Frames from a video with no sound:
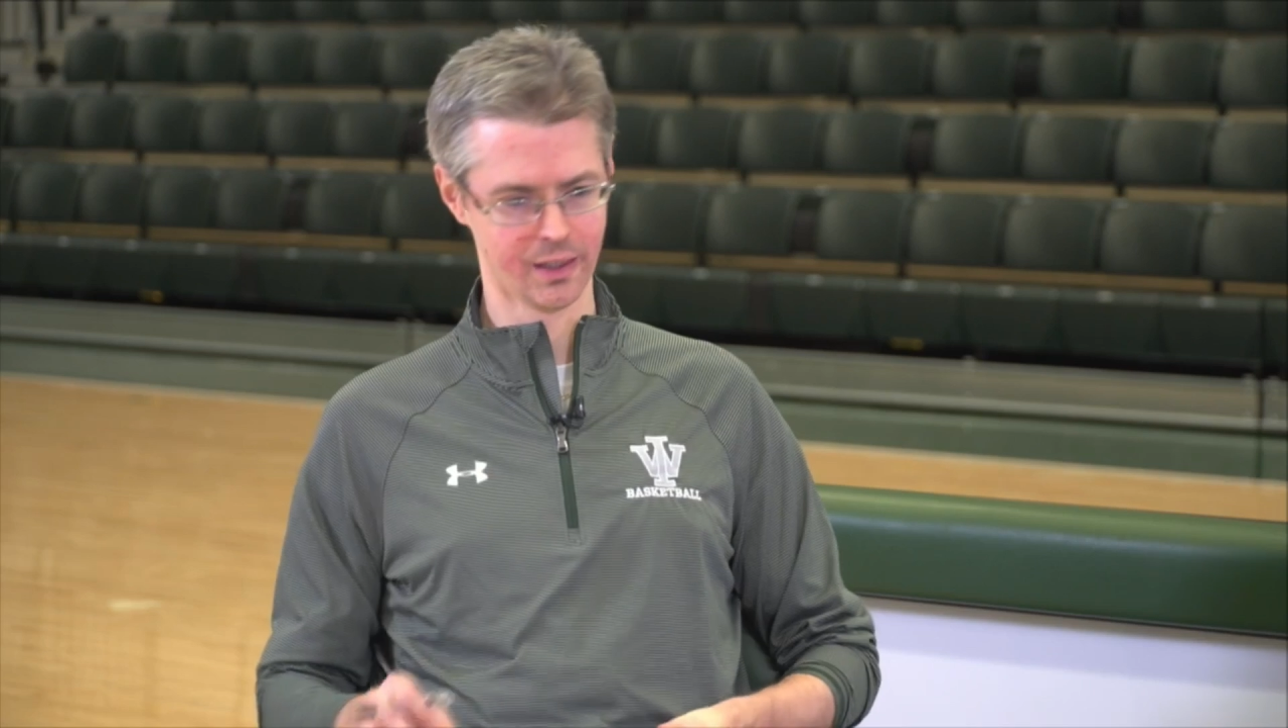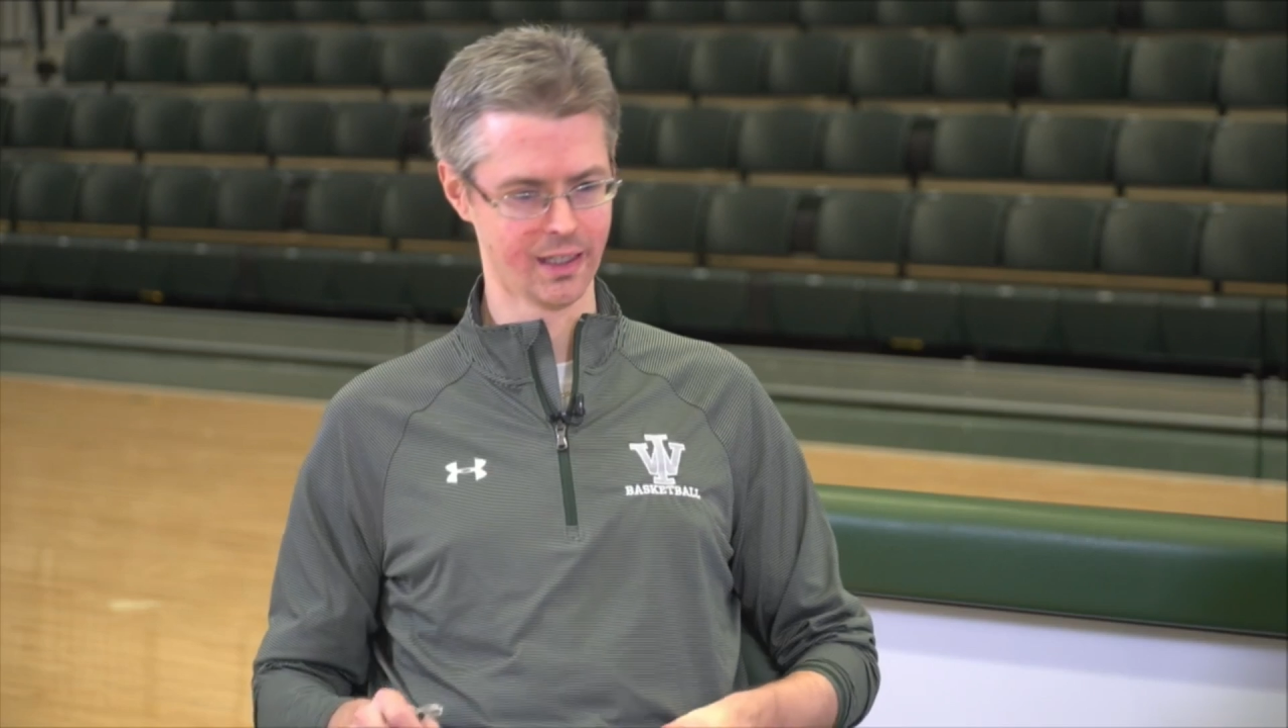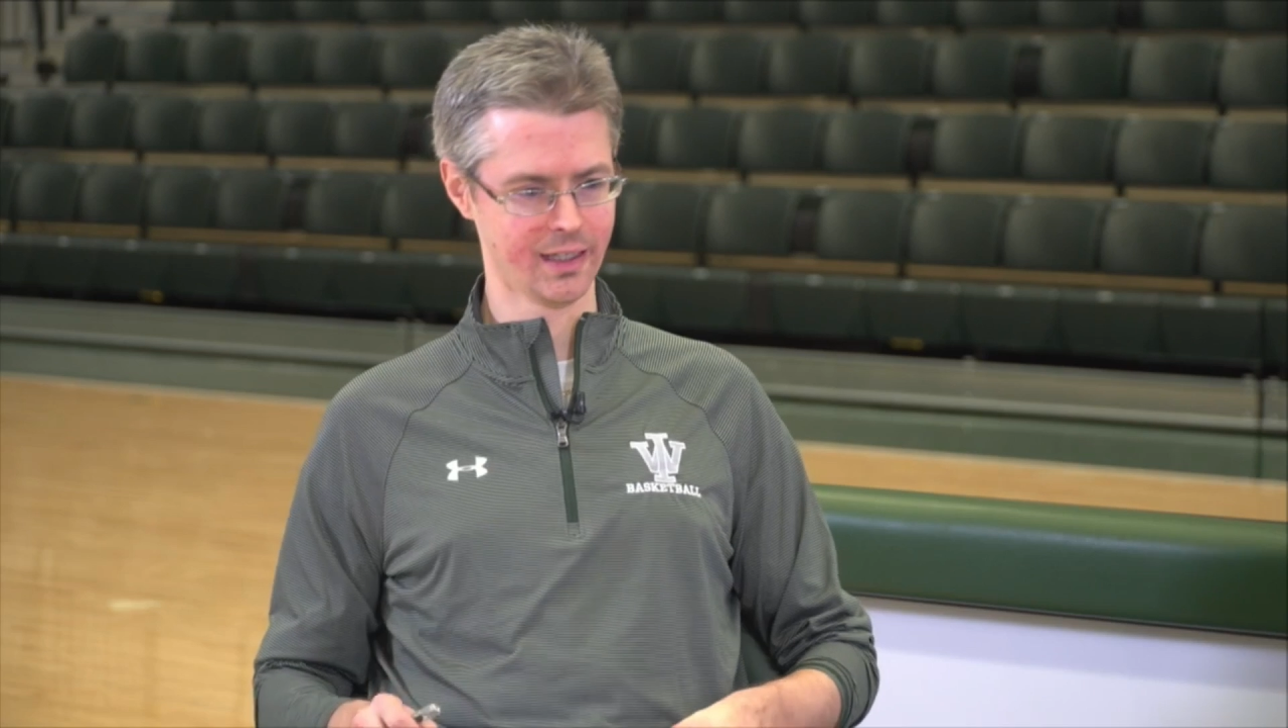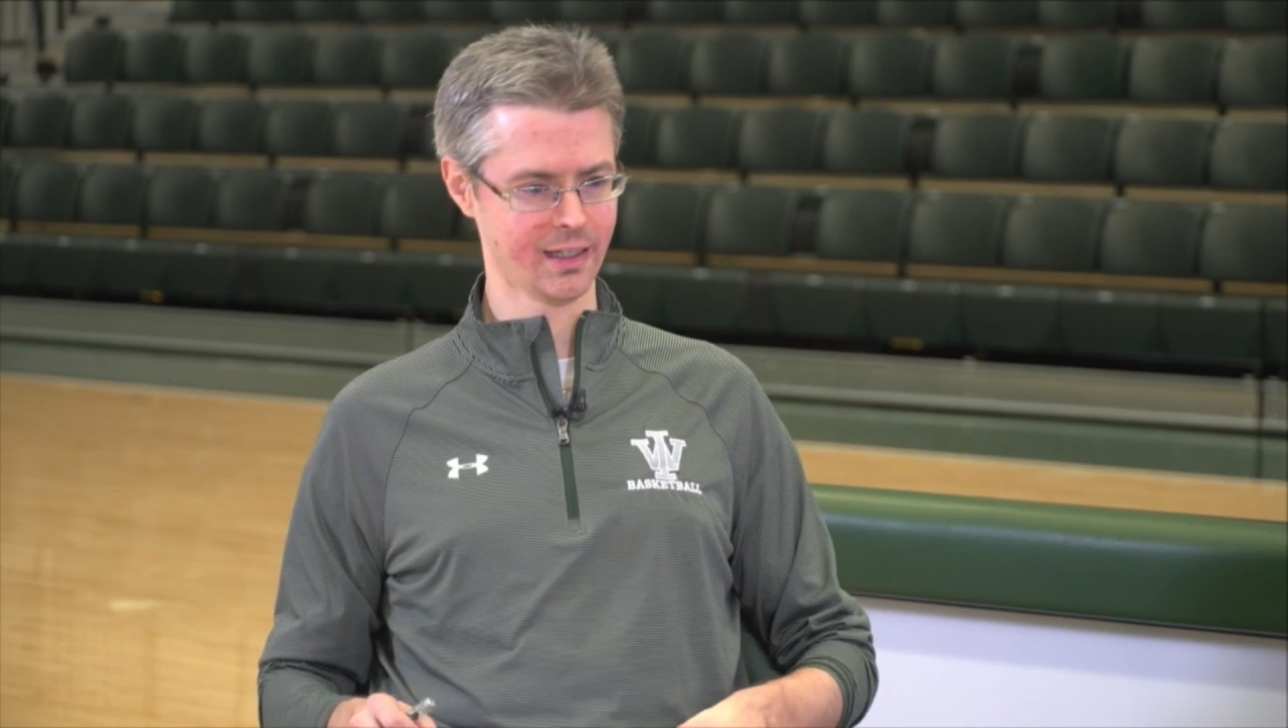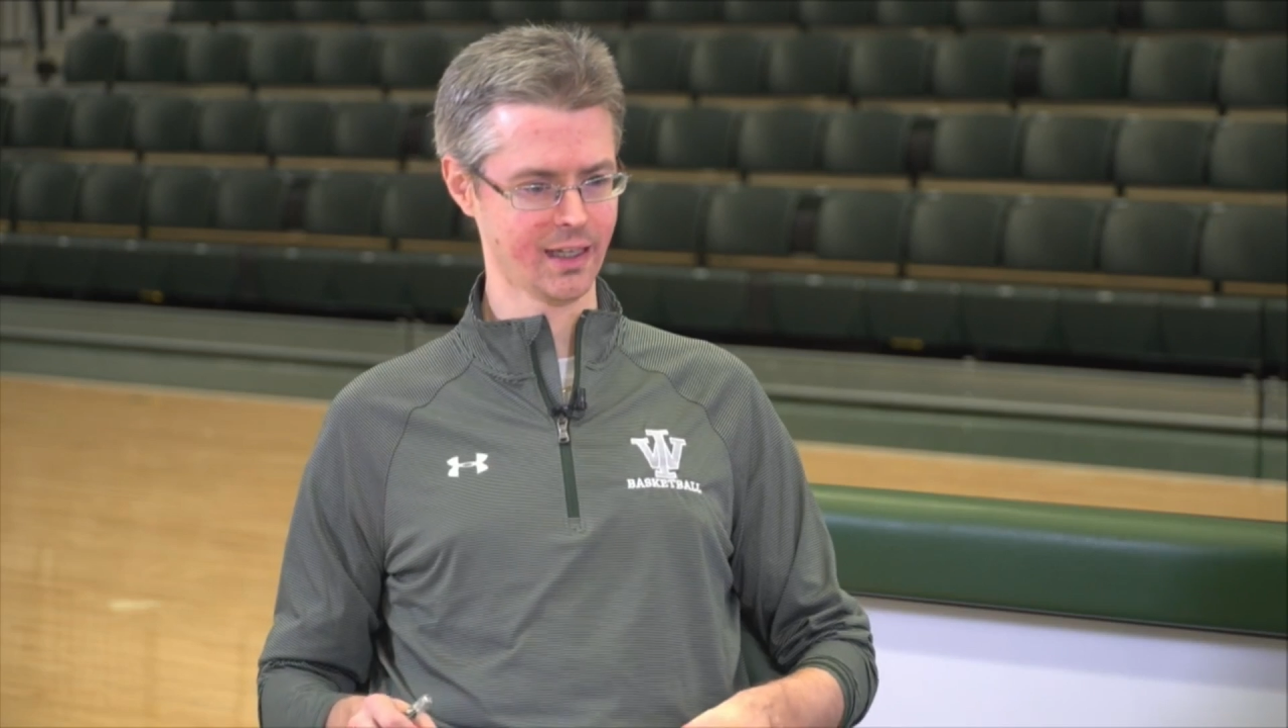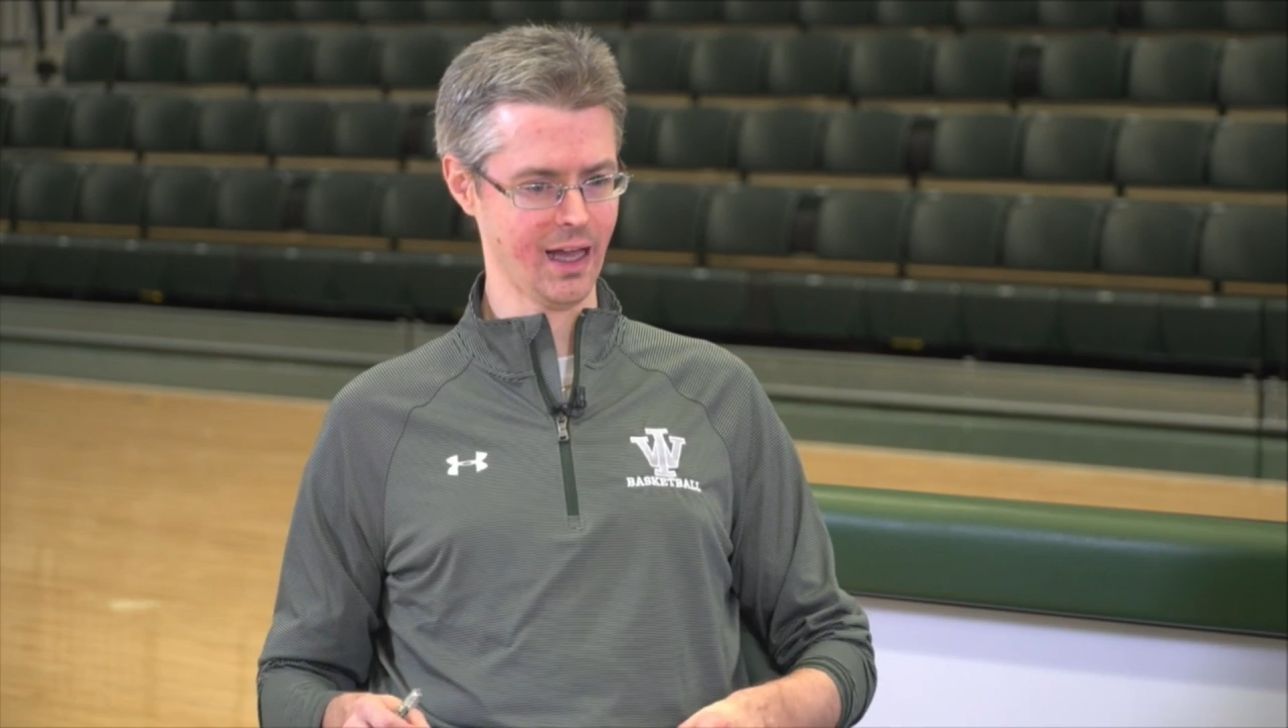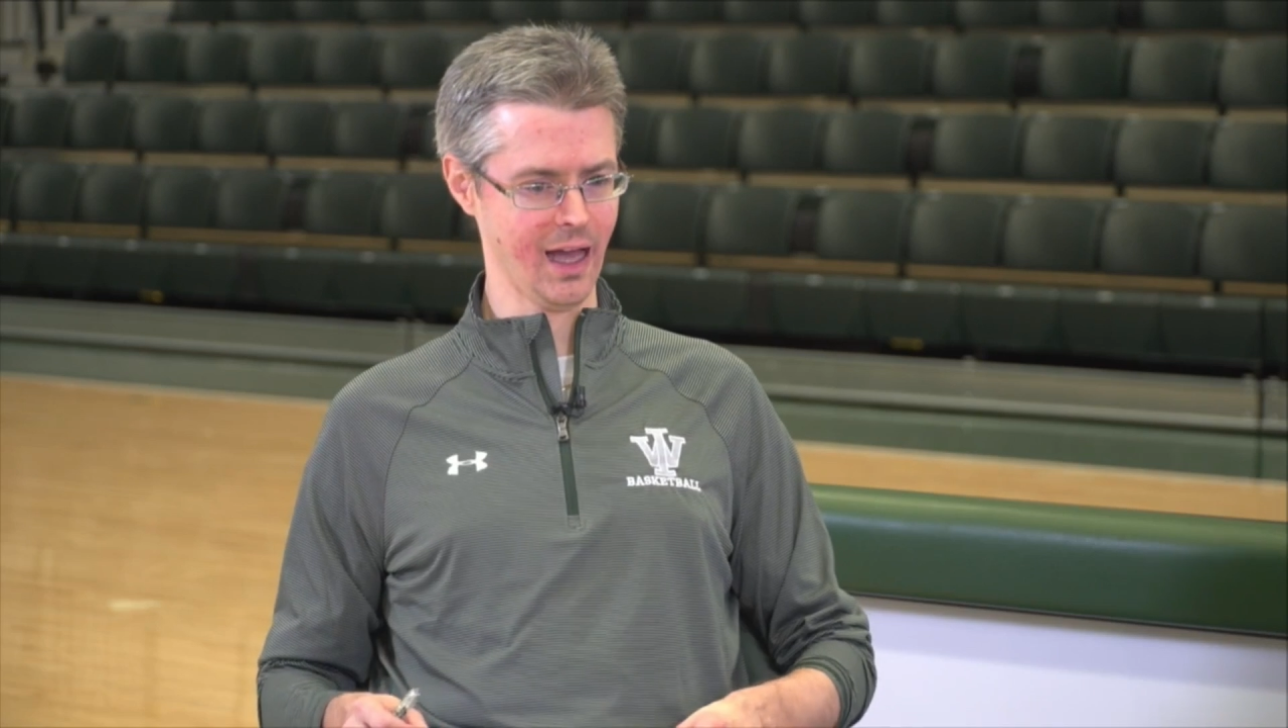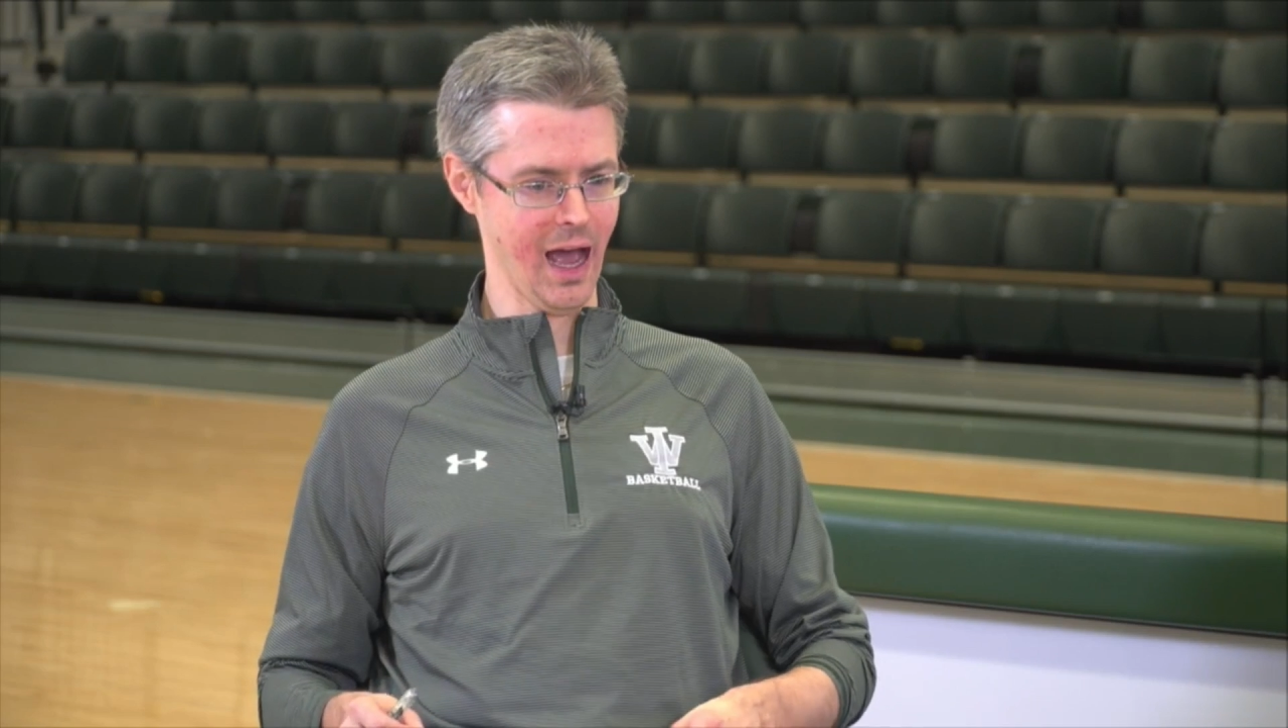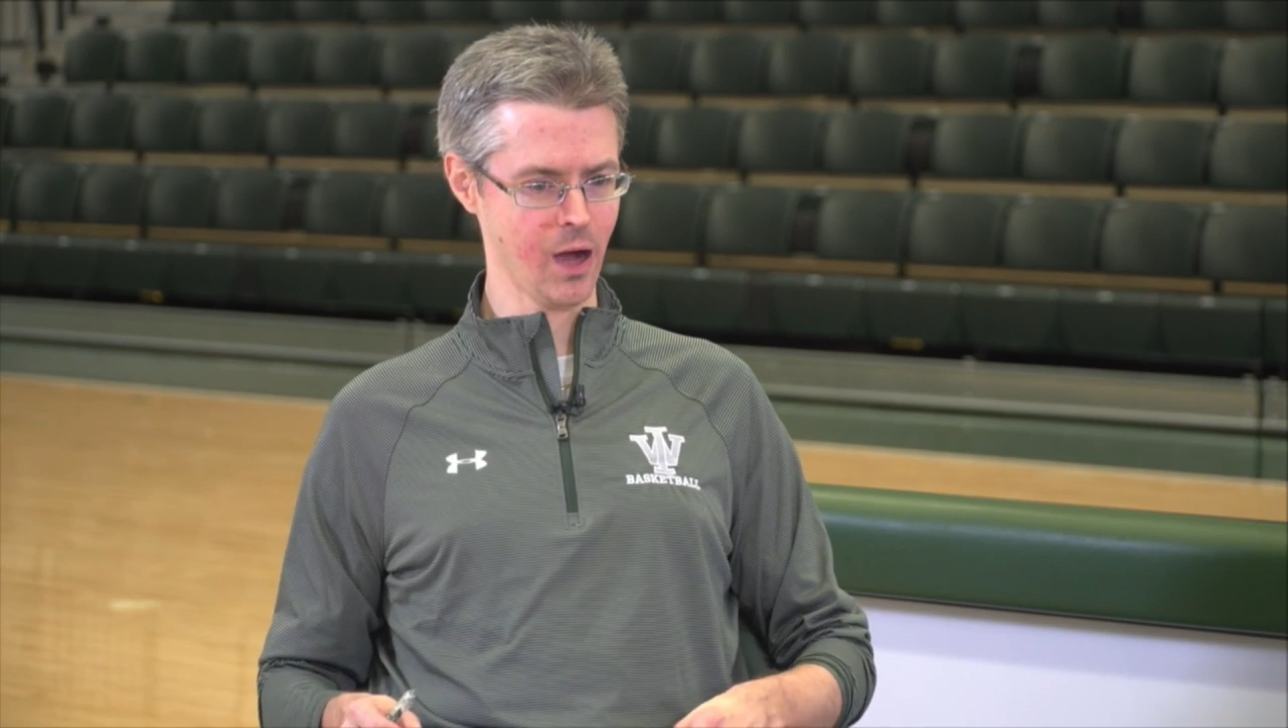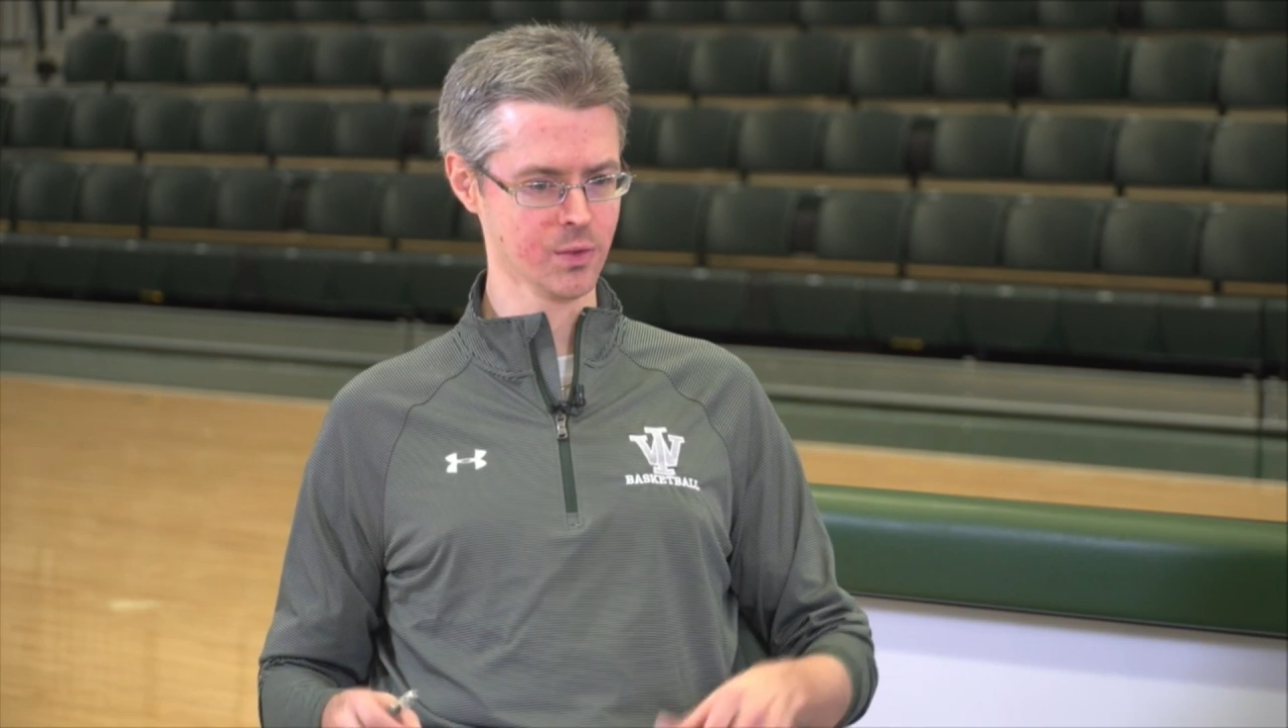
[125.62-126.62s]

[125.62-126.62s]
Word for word: Uh, how